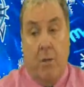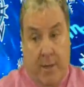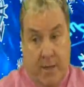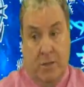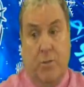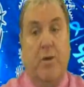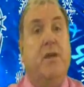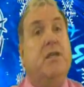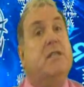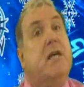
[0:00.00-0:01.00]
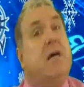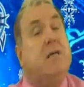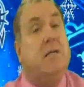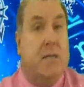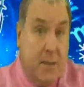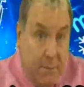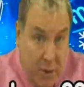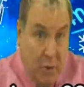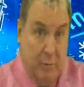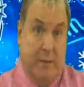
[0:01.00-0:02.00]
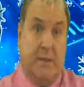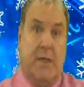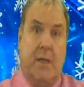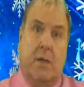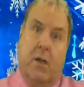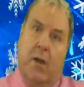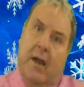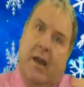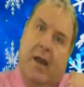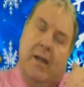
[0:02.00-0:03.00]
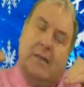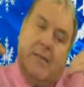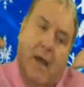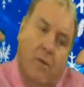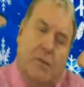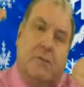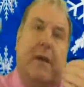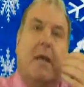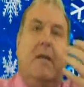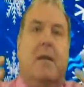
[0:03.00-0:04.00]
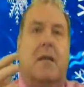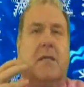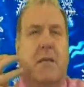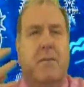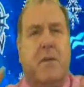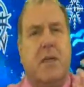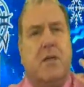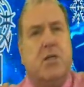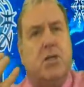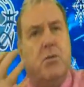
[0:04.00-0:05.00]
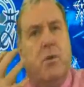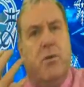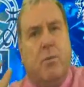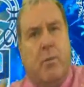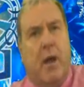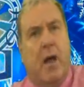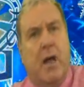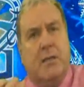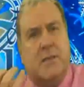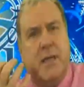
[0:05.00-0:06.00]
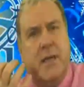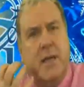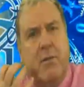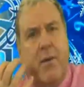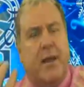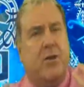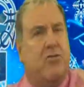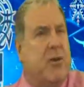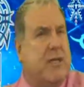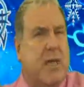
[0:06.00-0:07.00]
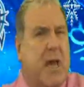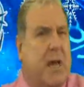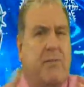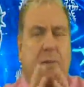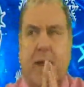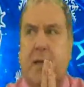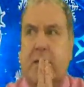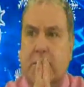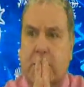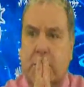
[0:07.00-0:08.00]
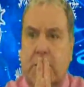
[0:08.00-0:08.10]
Because with your stars at the moment, it tells me that there's something to do with your past, the hereditary side of things.